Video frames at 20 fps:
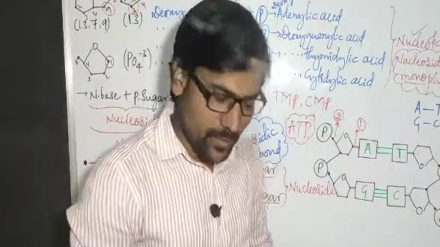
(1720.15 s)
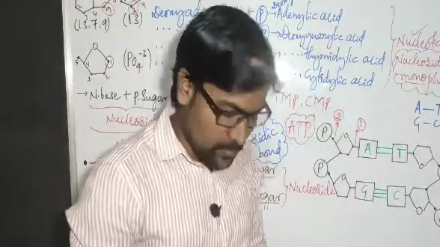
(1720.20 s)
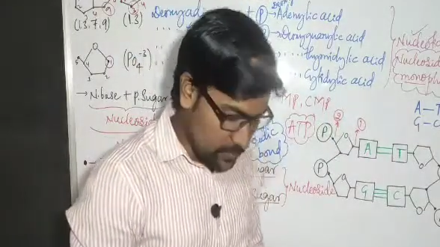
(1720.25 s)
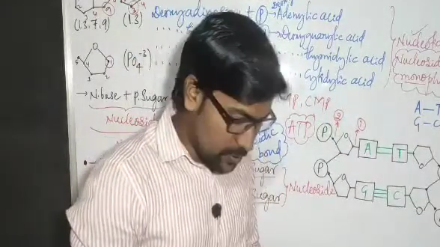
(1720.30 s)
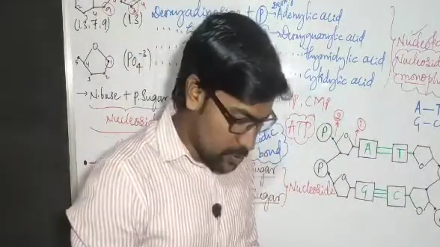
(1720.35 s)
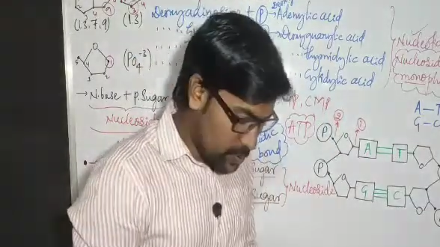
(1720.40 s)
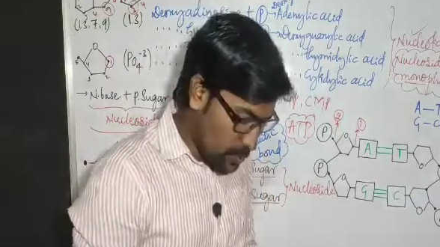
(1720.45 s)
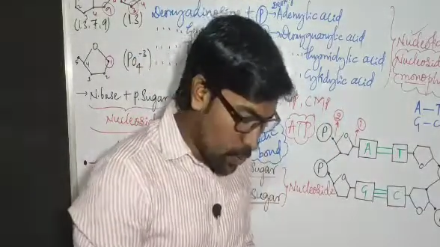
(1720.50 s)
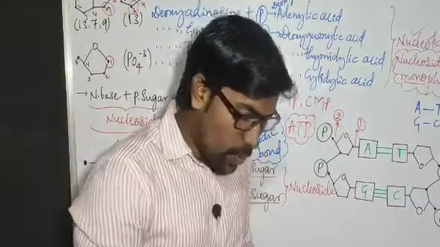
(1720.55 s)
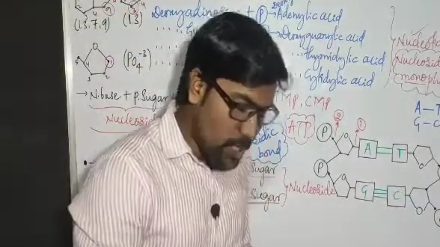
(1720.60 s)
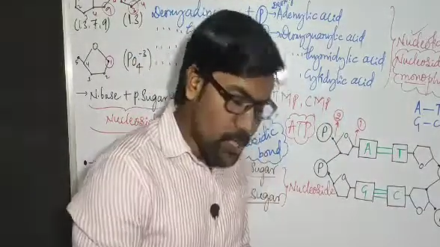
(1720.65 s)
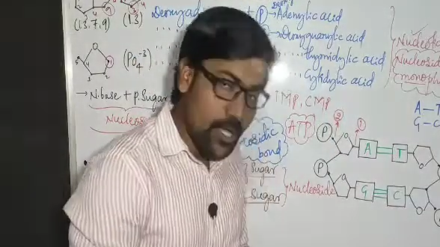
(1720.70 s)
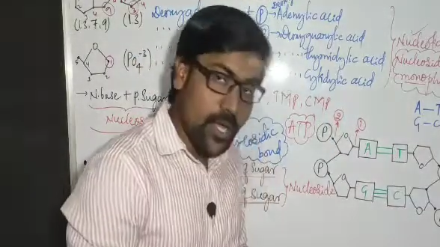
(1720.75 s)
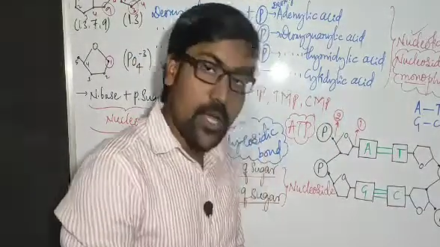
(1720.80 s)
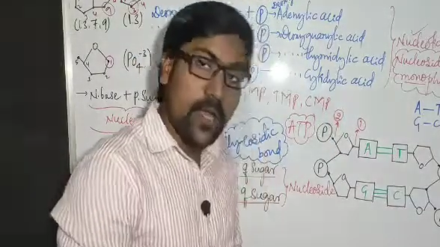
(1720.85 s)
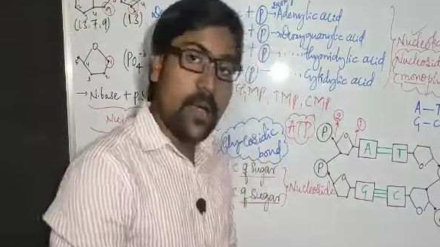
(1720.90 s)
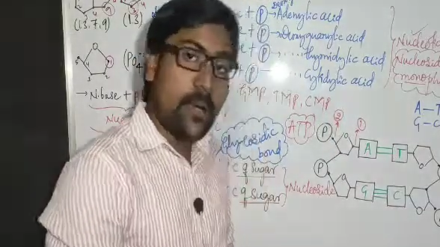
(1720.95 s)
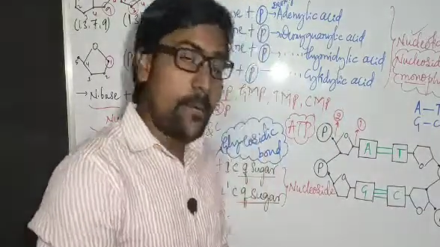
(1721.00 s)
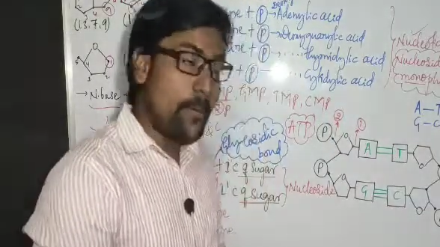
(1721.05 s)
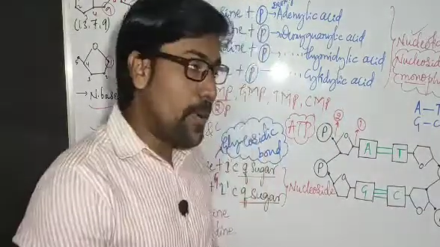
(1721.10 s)
Which bond?
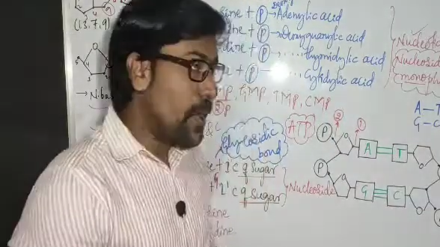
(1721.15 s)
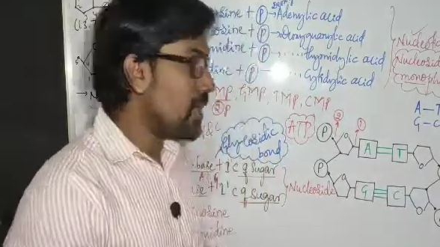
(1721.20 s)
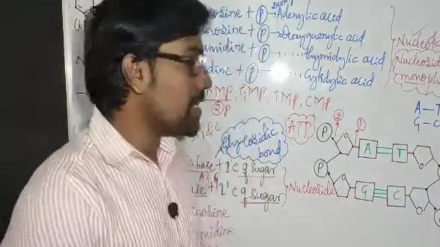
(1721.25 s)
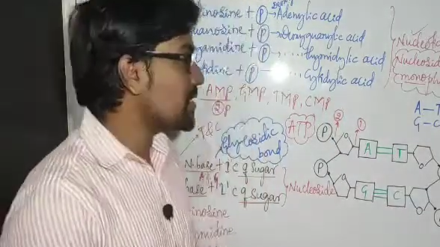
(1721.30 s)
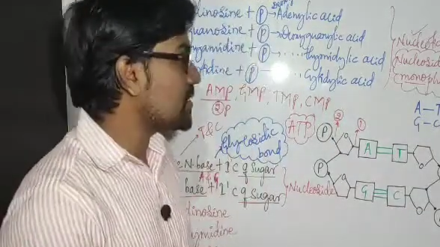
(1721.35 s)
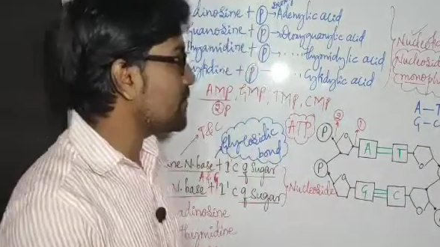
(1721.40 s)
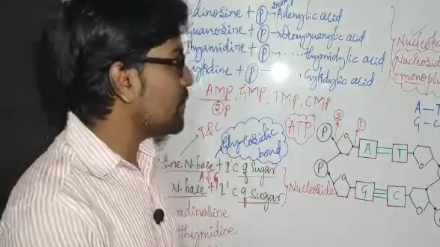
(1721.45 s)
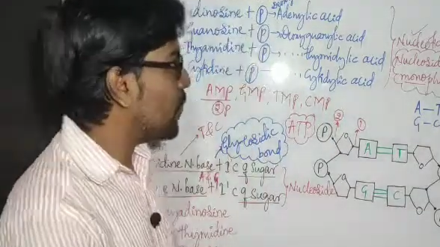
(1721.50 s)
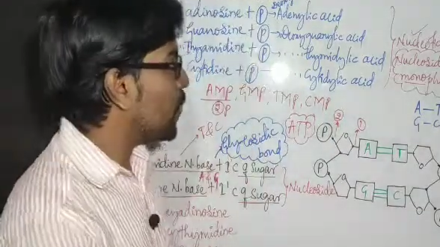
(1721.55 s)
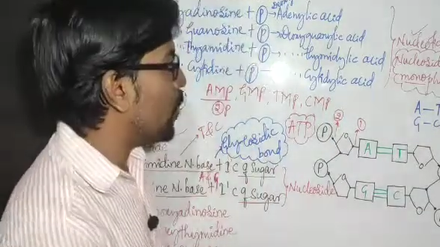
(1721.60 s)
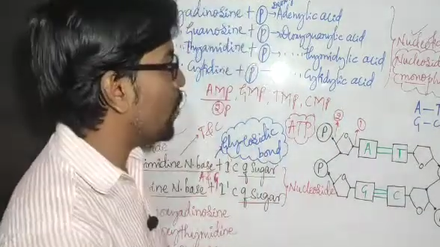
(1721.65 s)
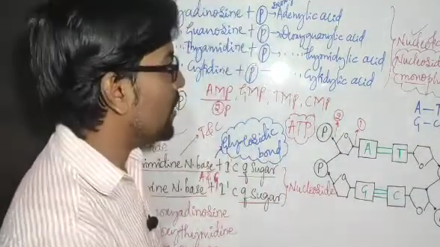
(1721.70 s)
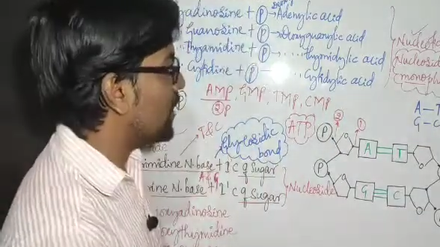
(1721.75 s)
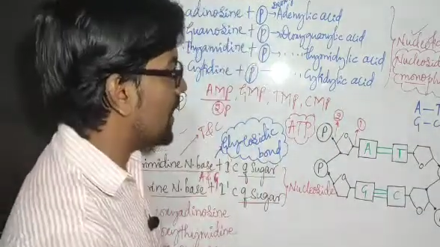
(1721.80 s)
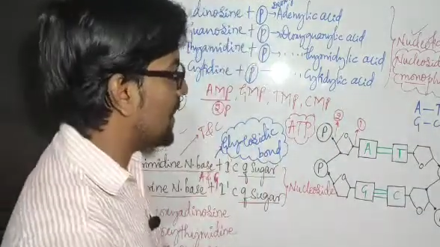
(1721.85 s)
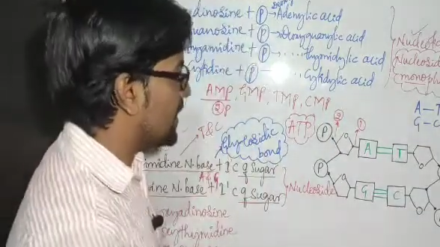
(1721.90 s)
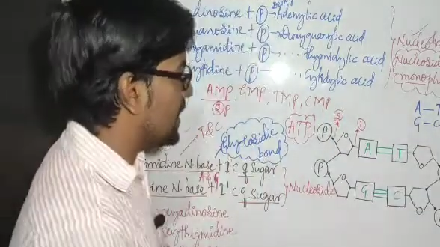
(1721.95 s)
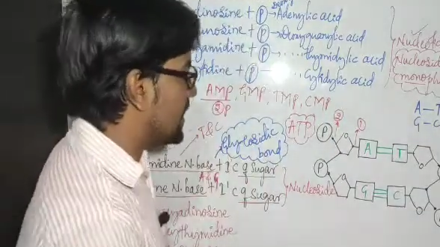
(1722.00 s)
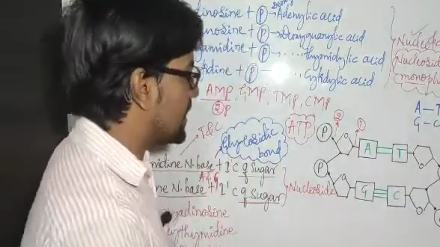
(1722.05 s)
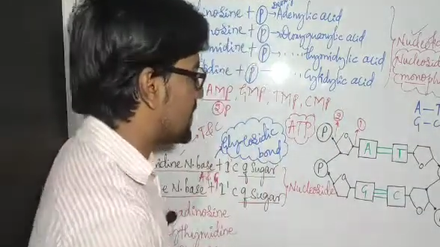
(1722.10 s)

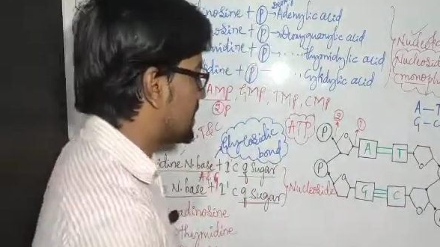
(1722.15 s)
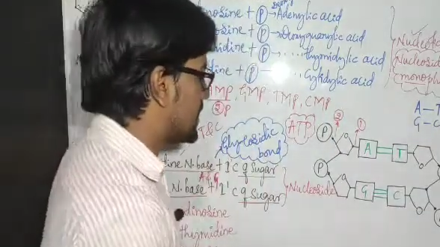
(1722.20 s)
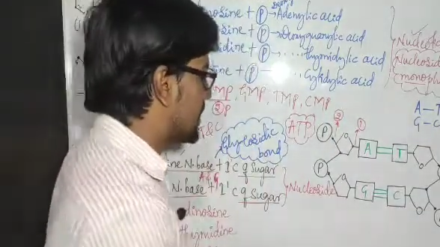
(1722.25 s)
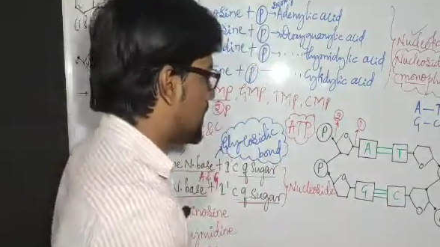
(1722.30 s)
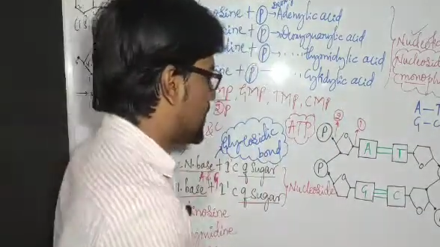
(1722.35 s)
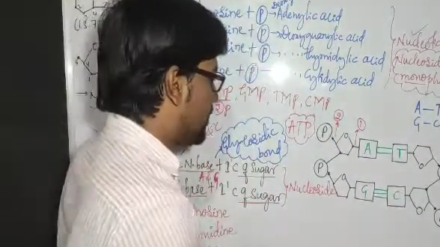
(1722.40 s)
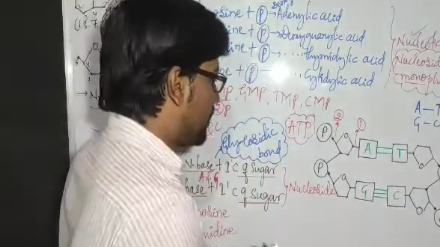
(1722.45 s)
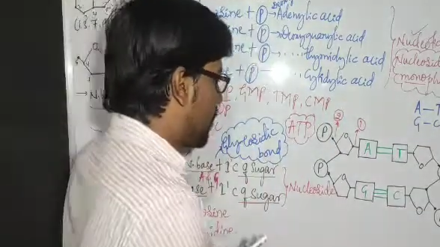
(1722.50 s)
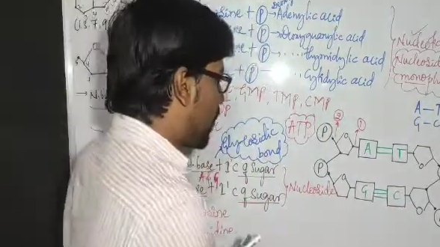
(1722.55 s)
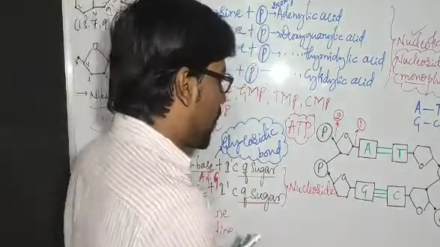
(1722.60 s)
Phosphodiester